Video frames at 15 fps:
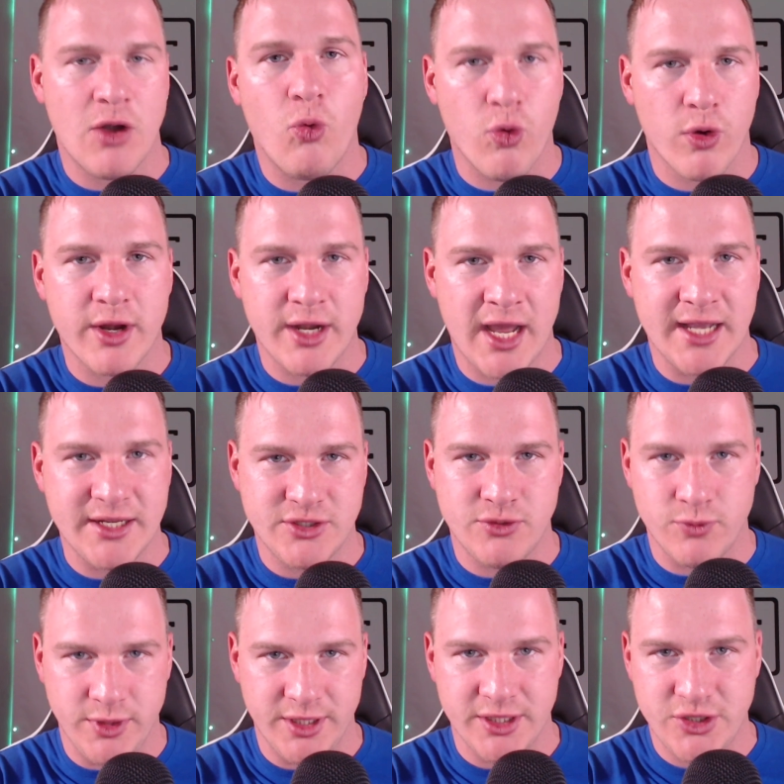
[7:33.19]

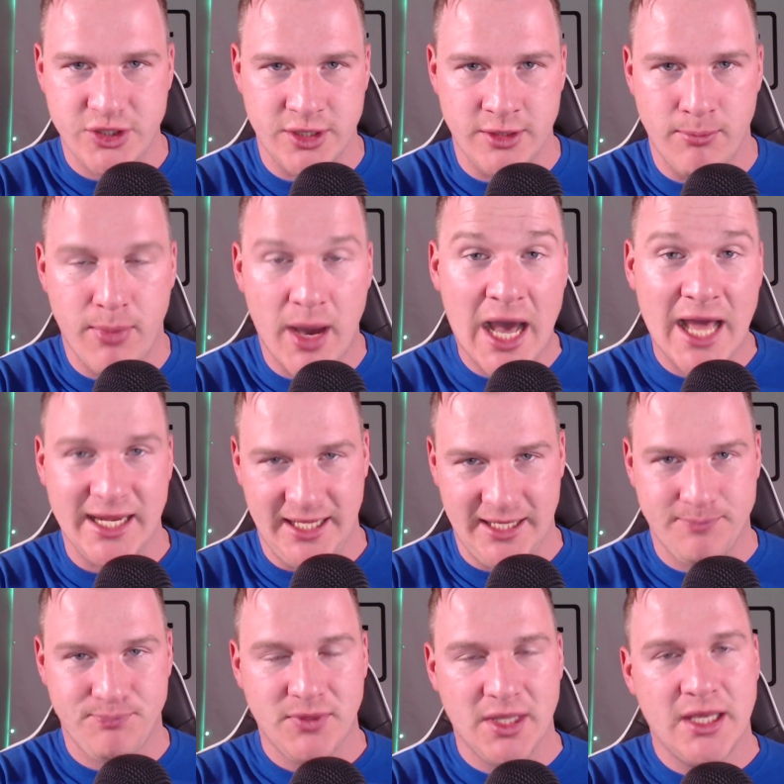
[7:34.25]
organized religion body.
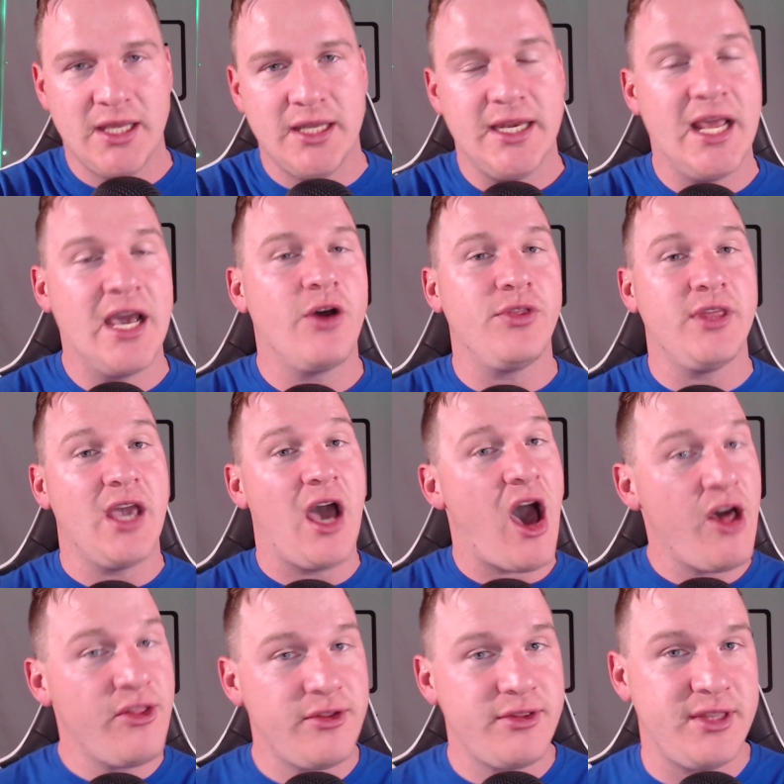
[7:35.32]
Now, the
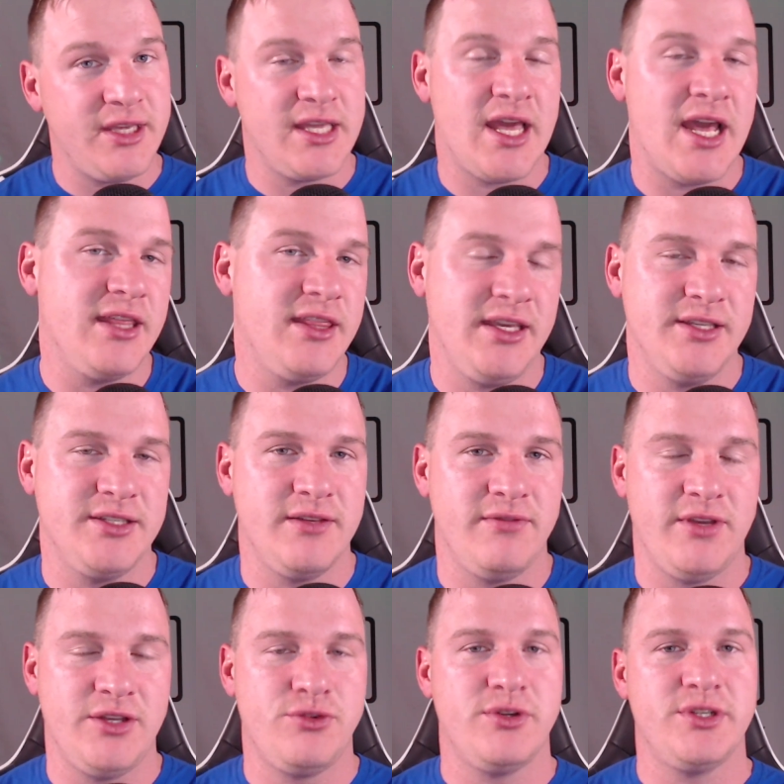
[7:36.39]
other thing that I think is
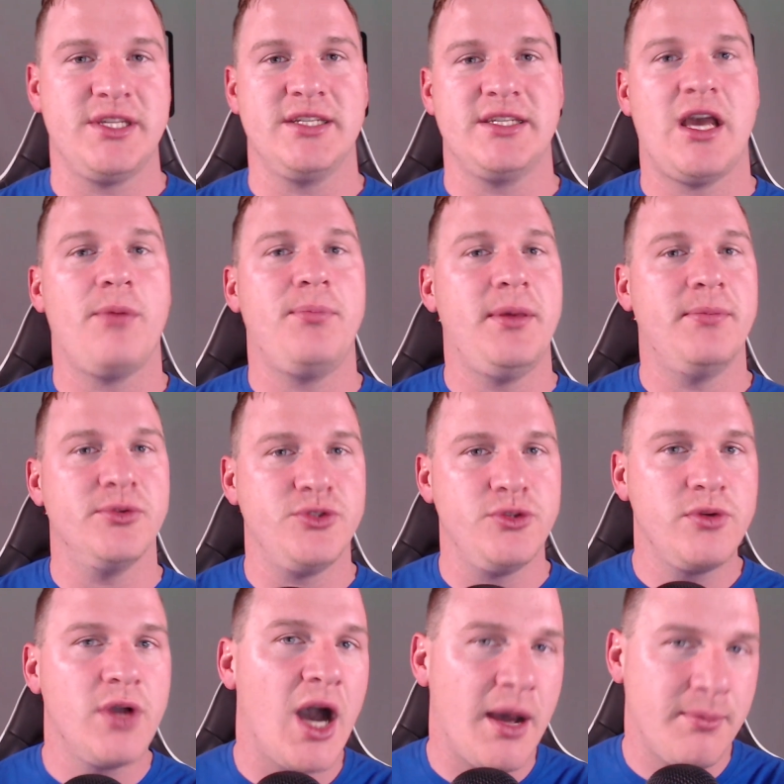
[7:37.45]
of interest is how people
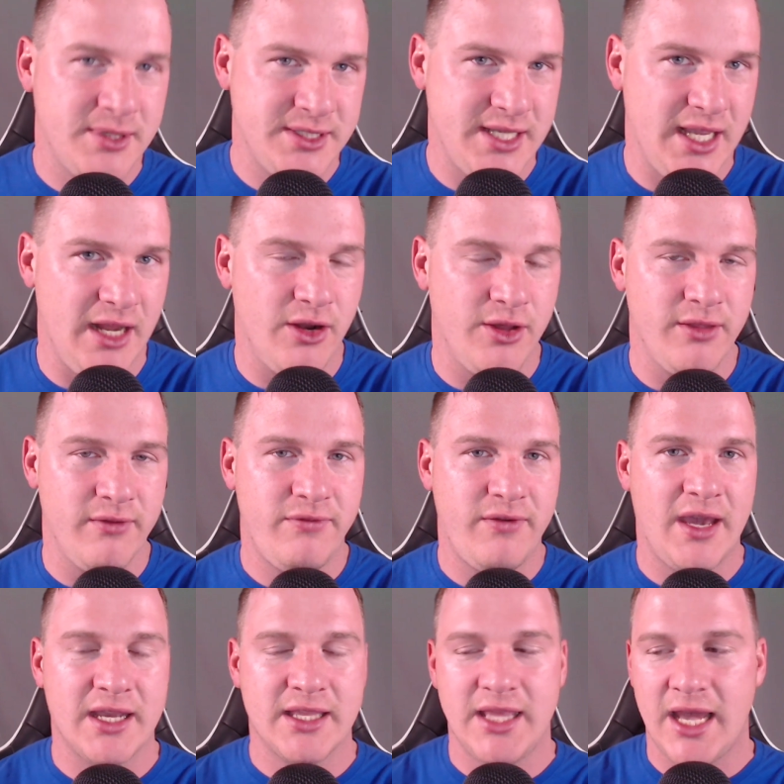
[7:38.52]
do commentate on the
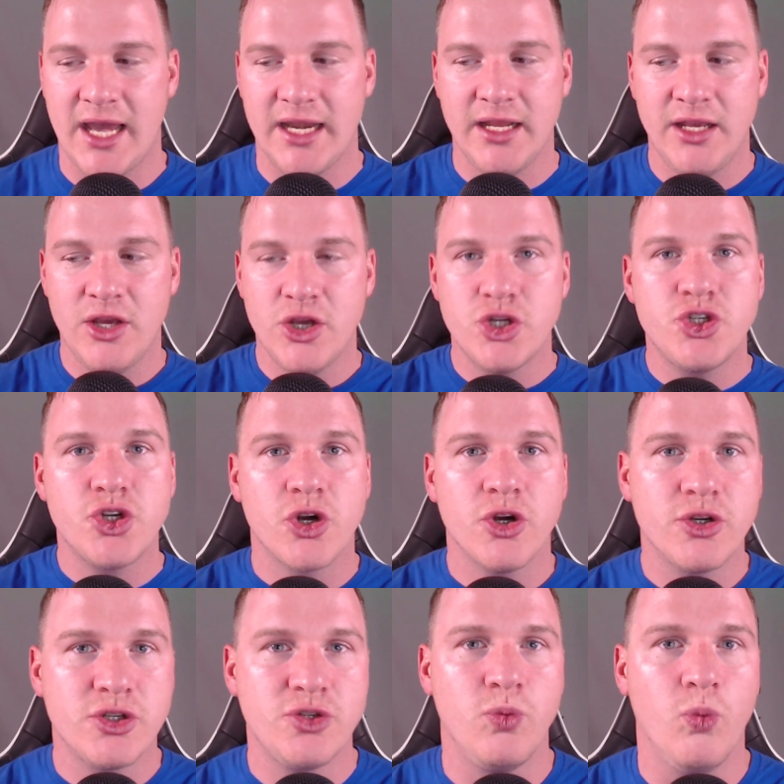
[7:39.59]
fact that
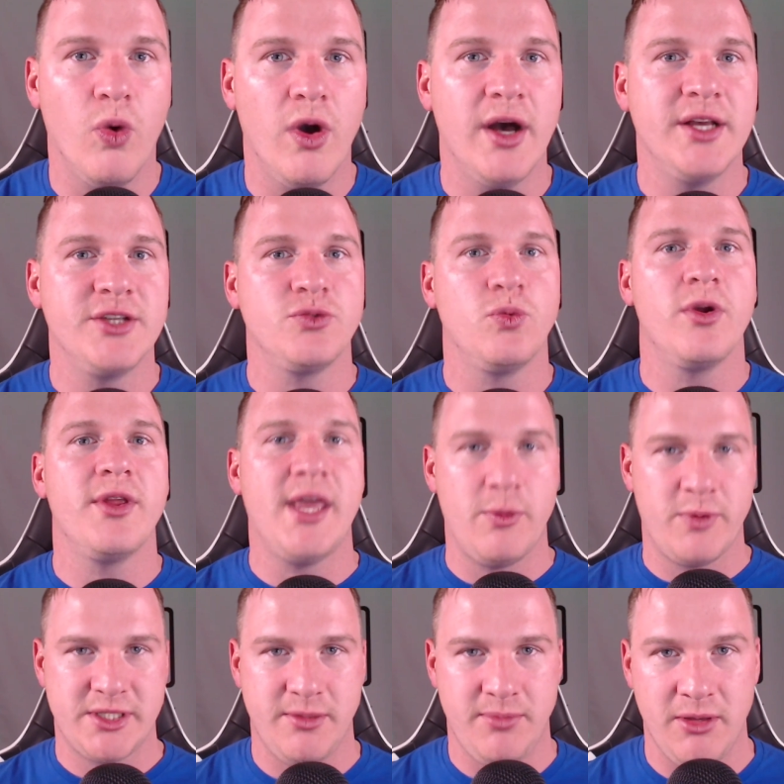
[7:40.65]
church was where they
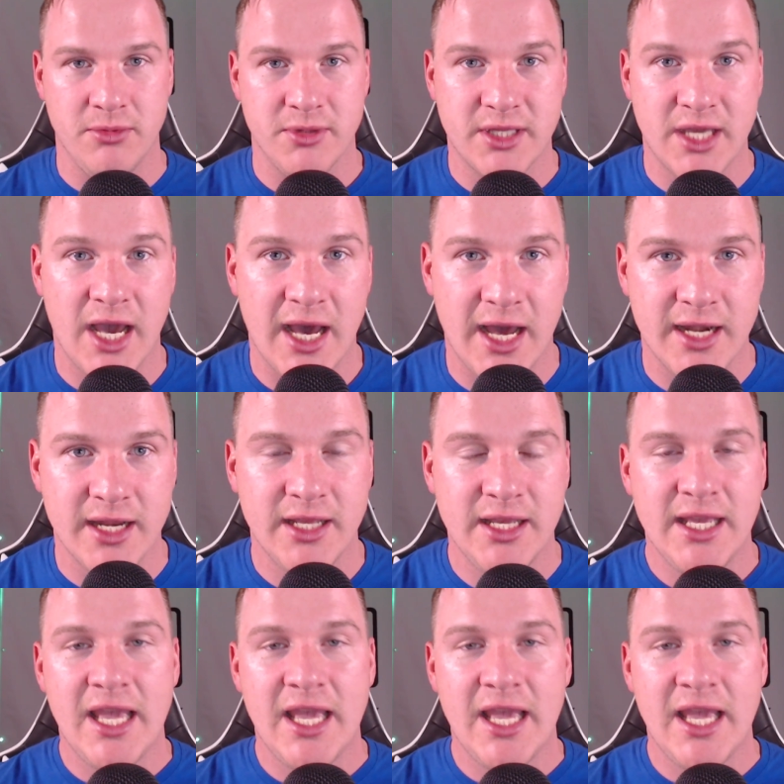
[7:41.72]
went to be with God.